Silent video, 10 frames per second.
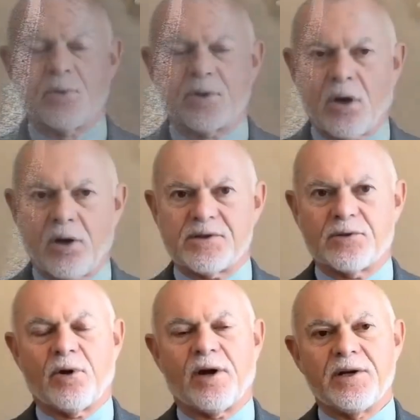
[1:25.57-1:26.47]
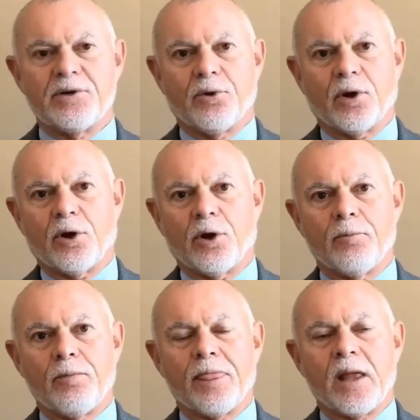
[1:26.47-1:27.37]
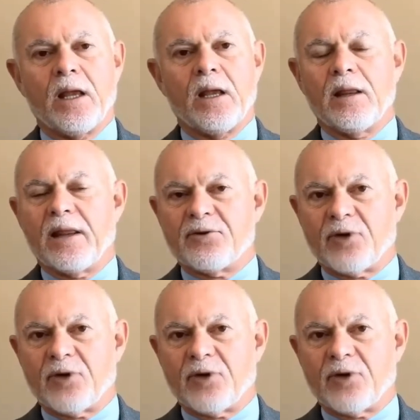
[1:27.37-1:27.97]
what caused the rutting to occur. They